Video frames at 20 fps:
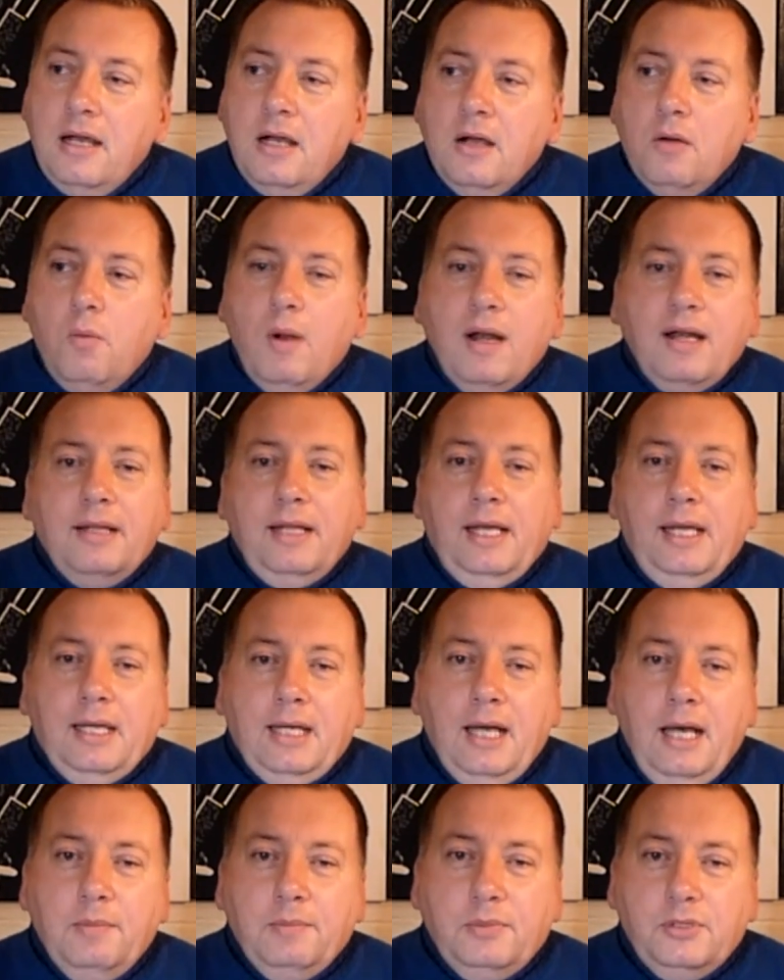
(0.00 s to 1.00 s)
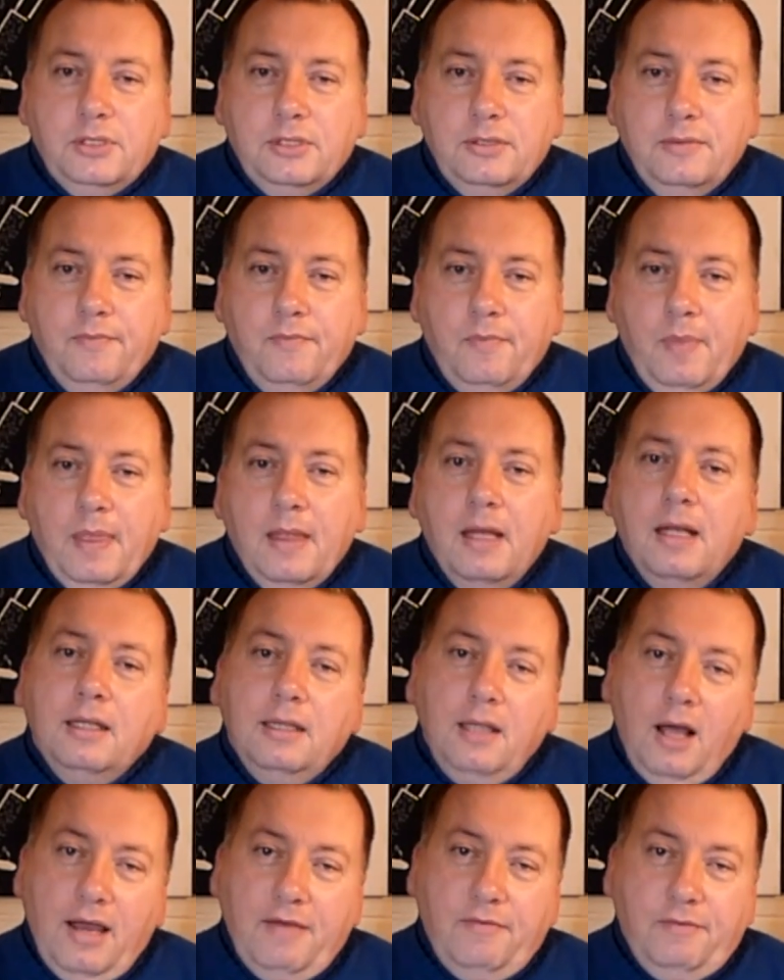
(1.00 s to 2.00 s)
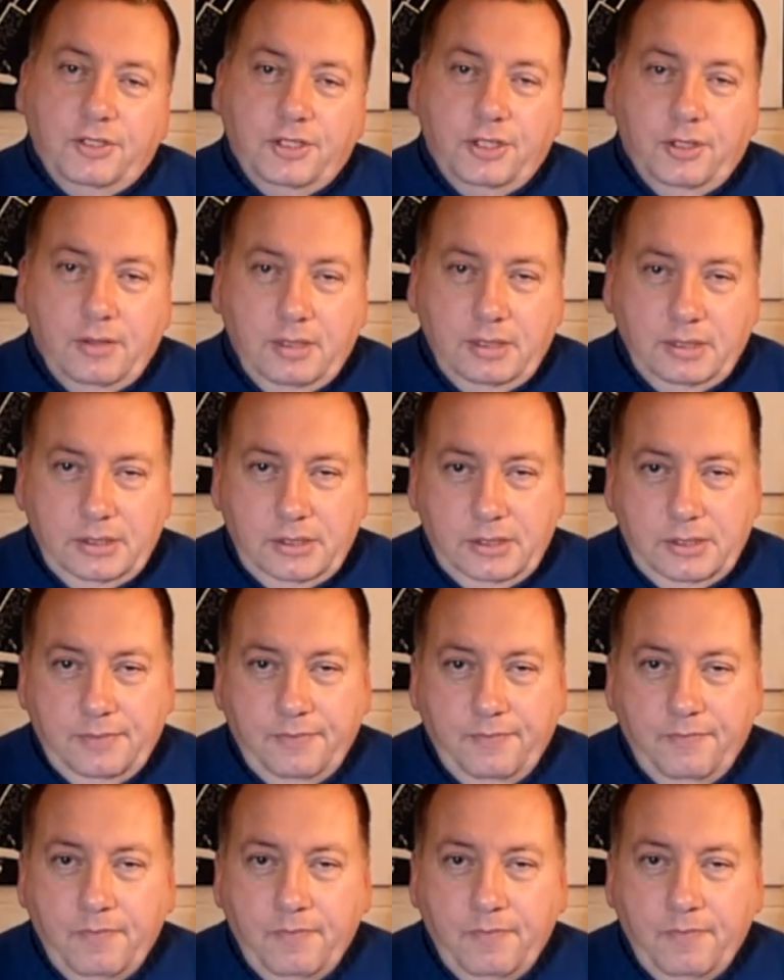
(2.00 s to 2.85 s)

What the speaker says: One of the hiccups, life assurance.